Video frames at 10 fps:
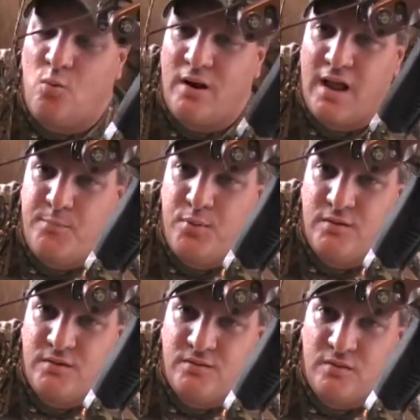When I
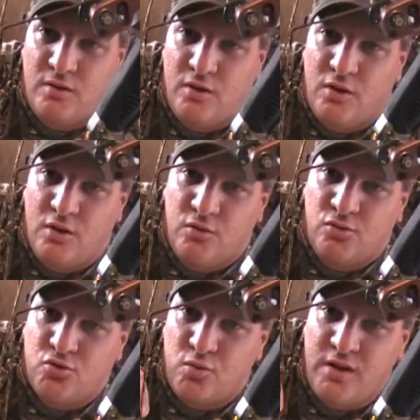put this
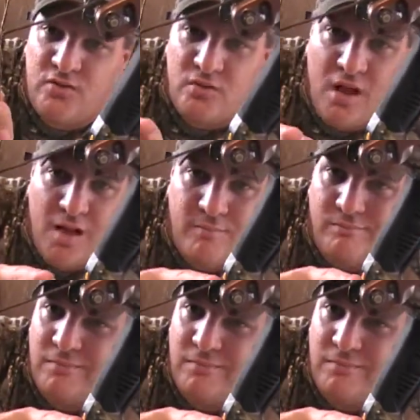string stop,